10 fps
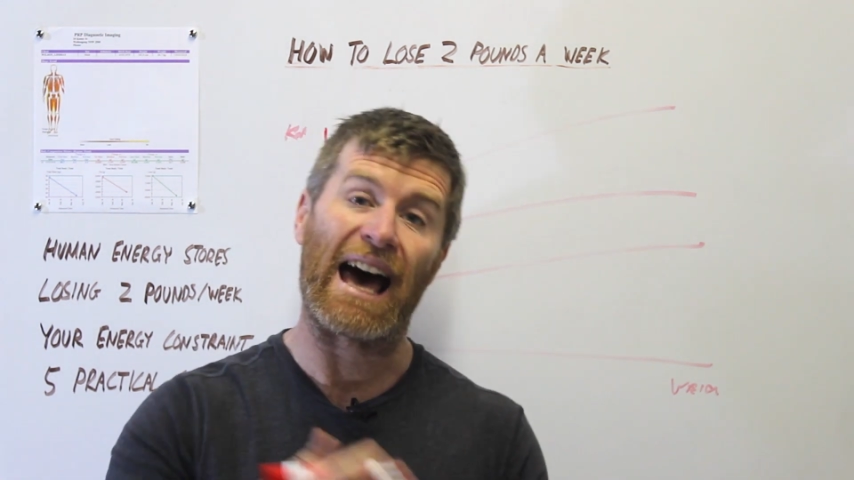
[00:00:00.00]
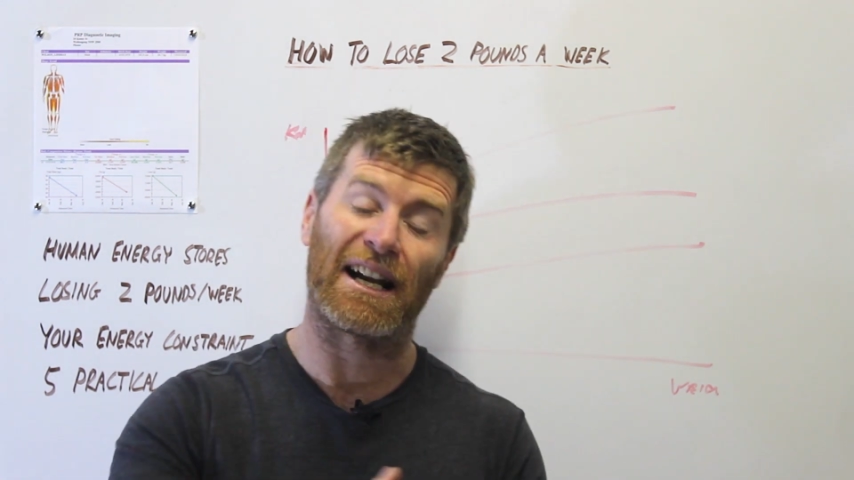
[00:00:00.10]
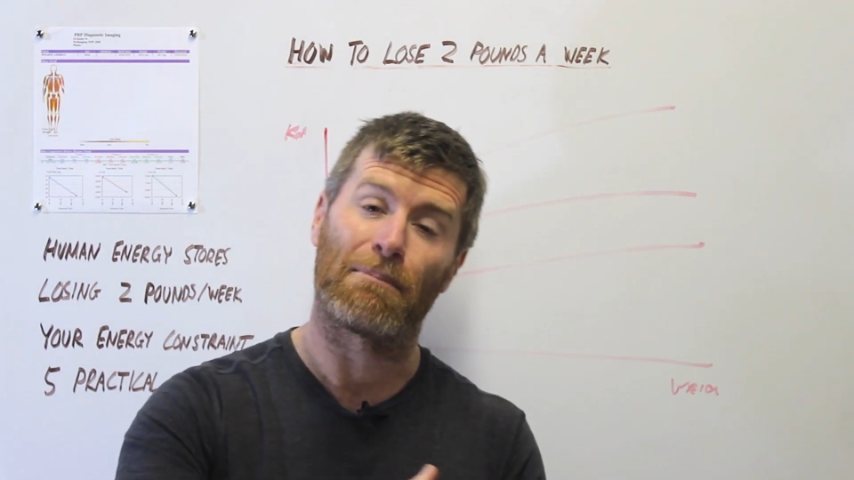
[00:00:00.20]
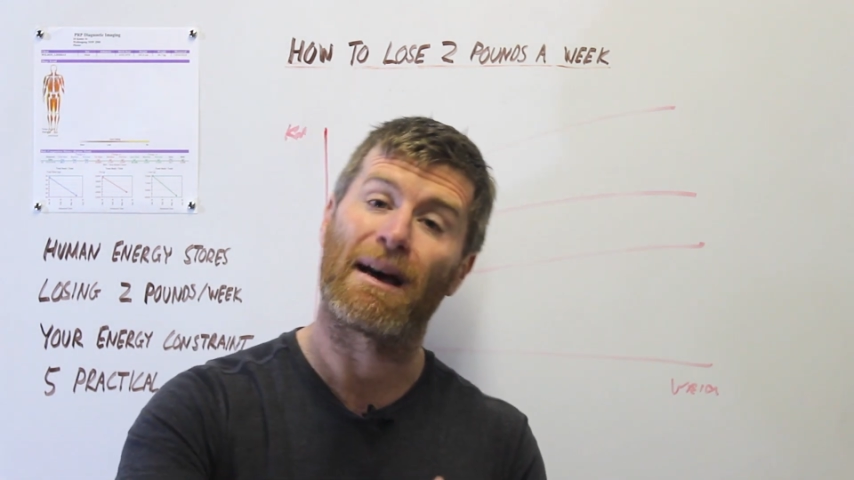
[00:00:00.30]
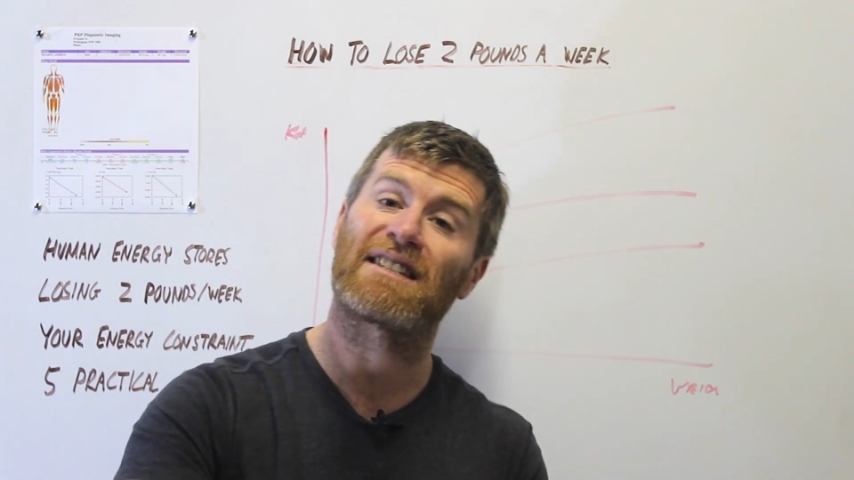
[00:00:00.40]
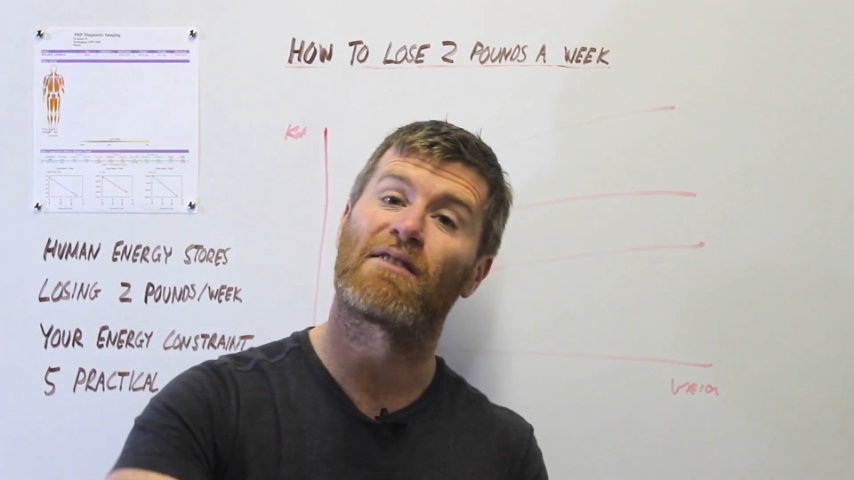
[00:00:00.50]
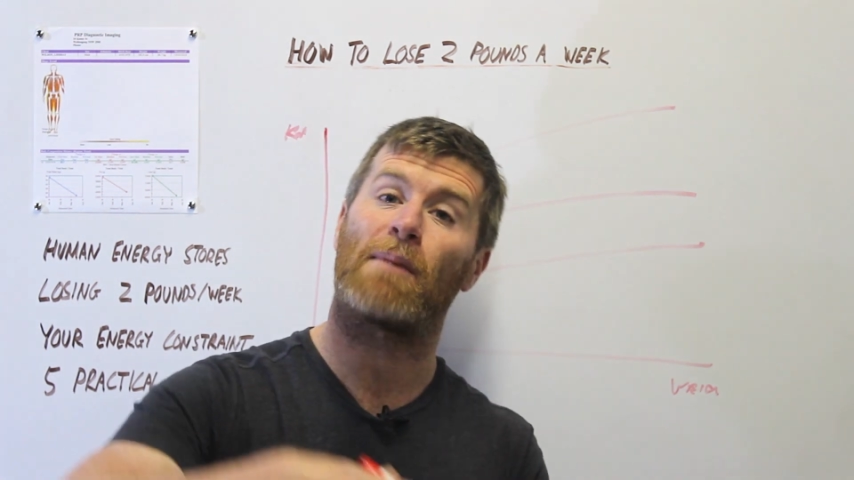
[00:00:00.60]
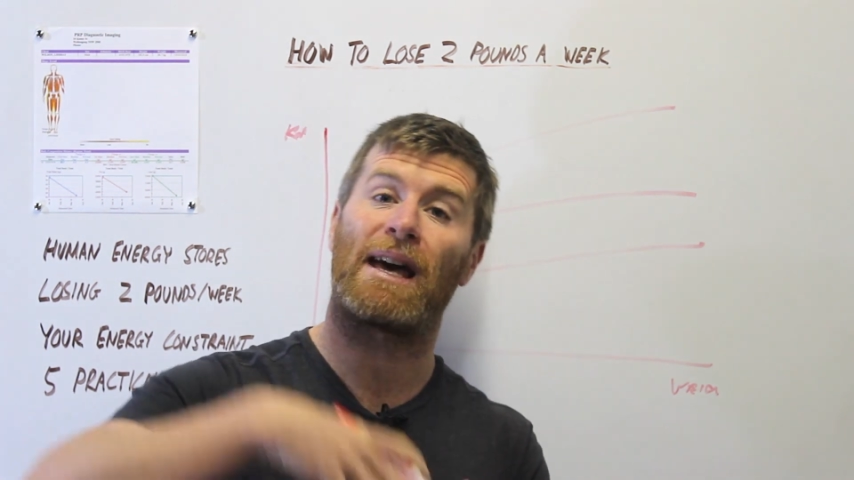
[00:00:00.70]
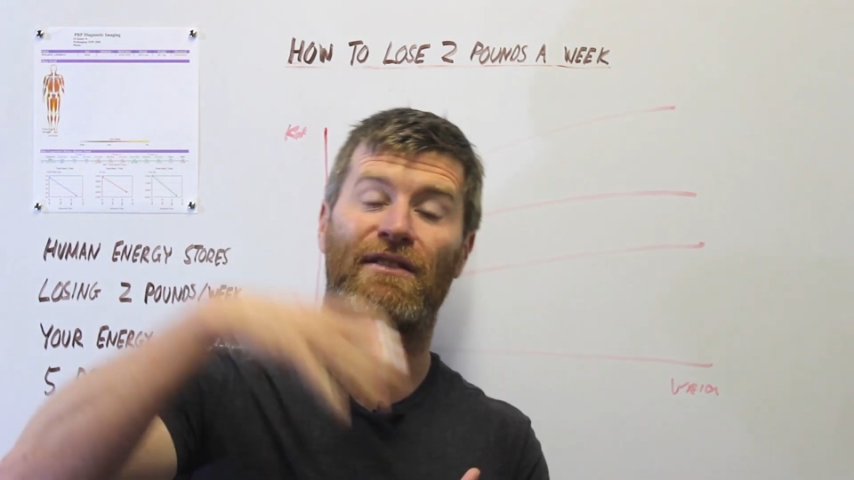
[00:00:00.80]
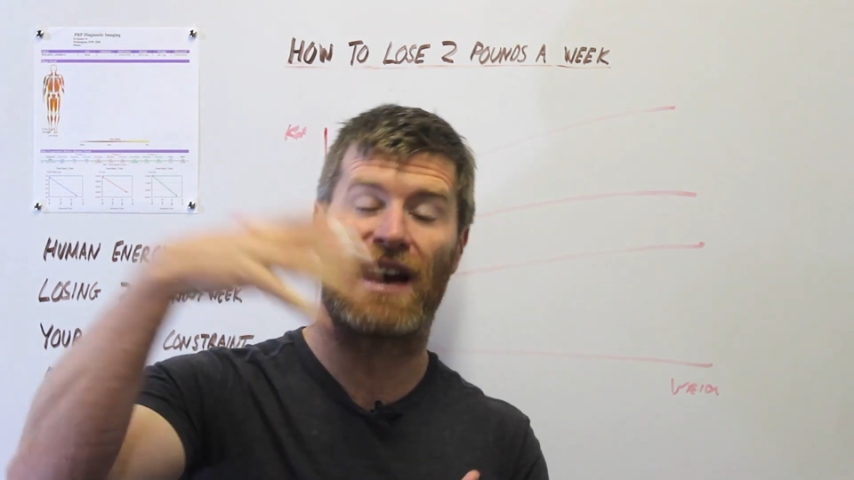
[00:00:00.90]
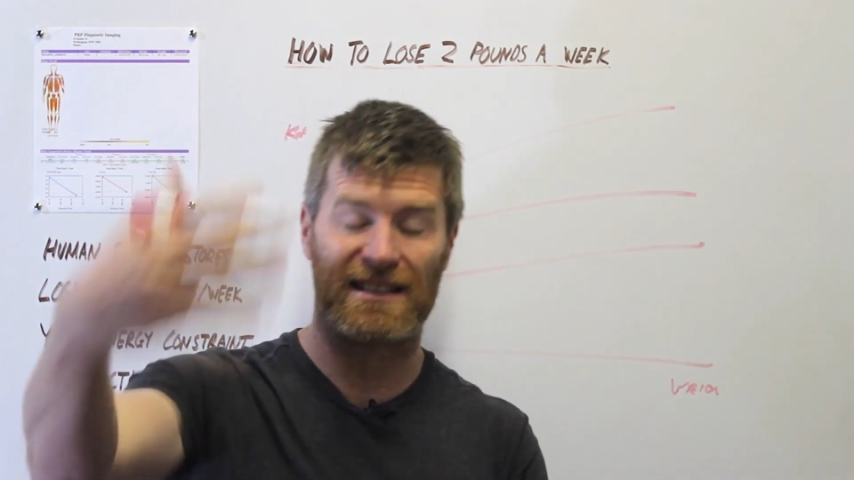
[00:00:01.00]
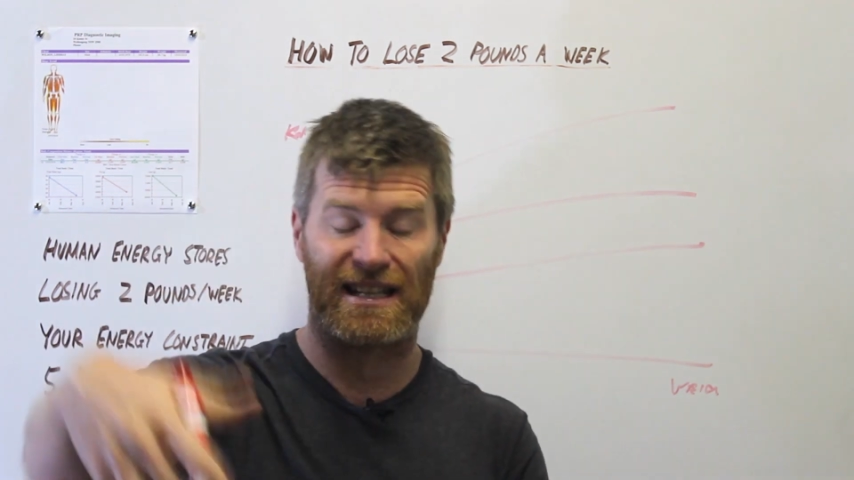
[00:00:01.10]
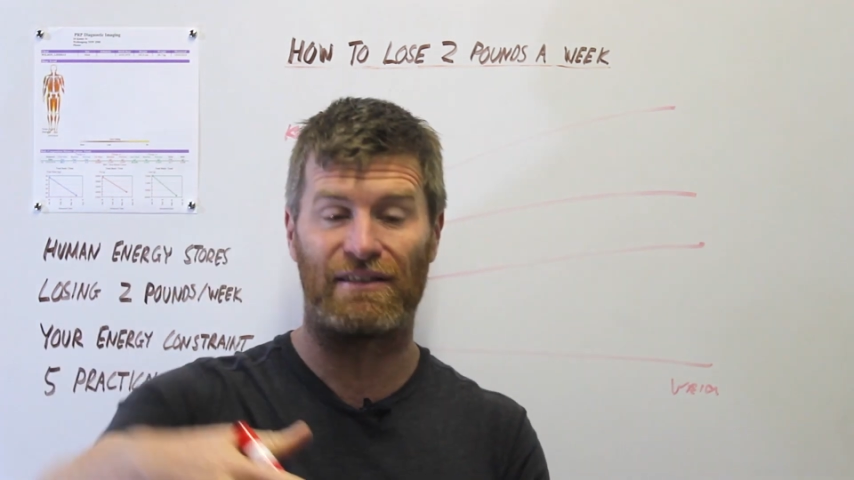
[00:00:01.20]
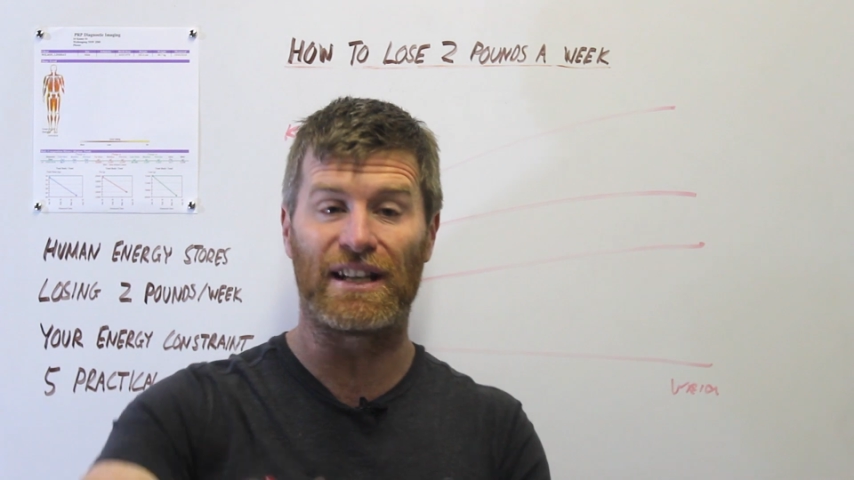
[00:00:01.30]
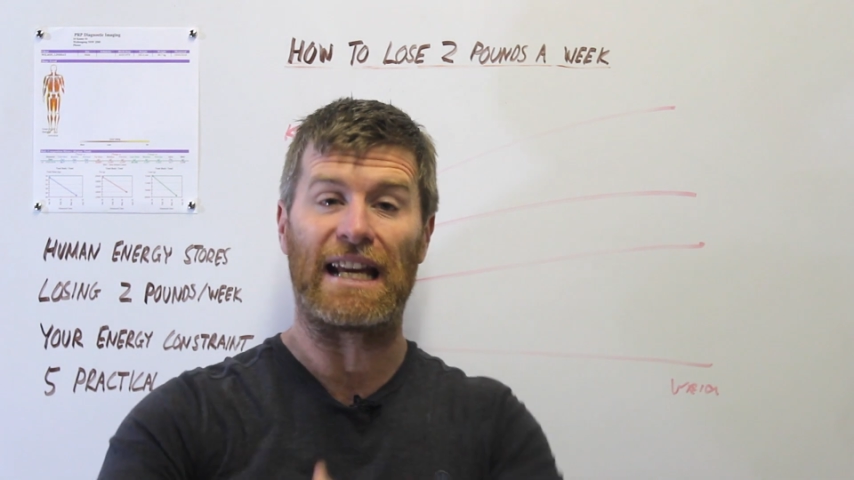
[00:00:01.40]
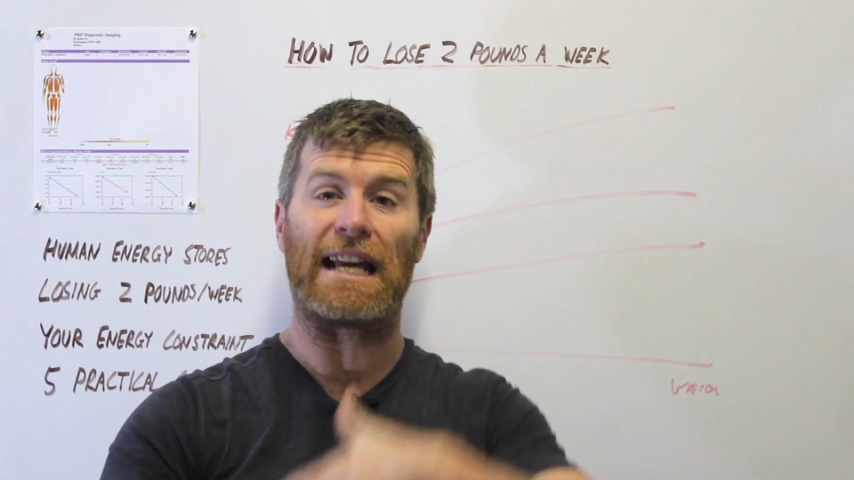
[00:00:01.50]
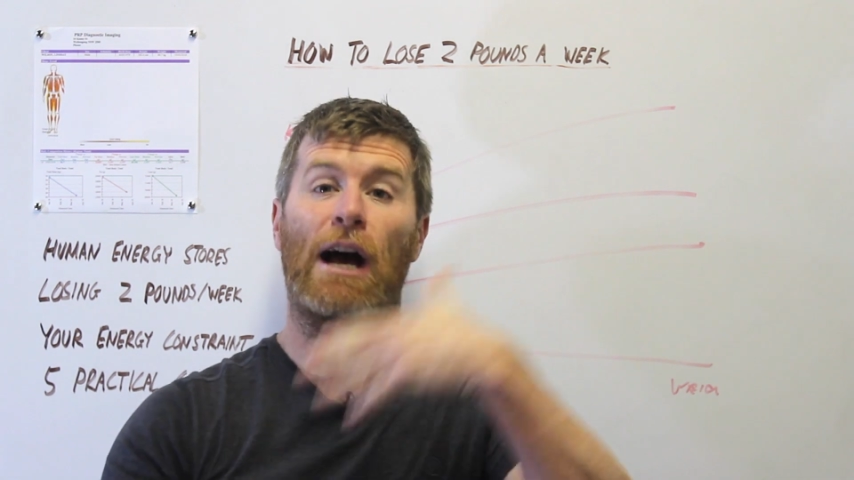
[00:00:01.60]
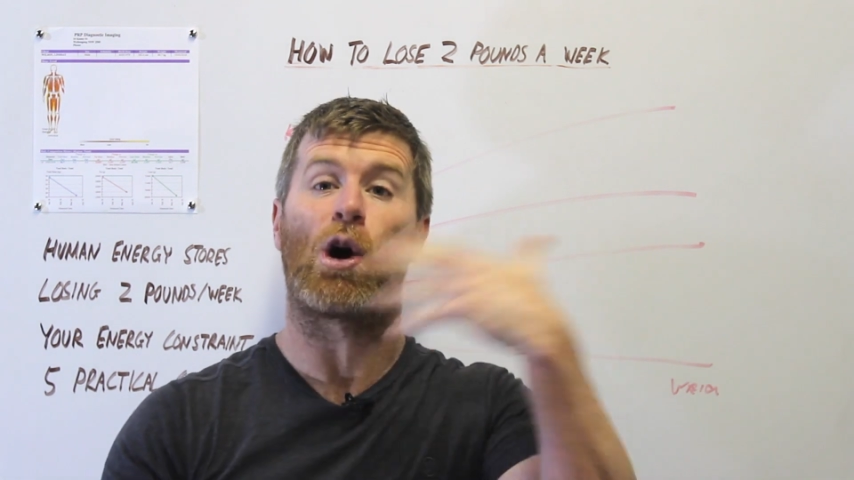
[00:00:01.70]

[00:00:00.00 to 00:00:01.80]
add a massive amount of activity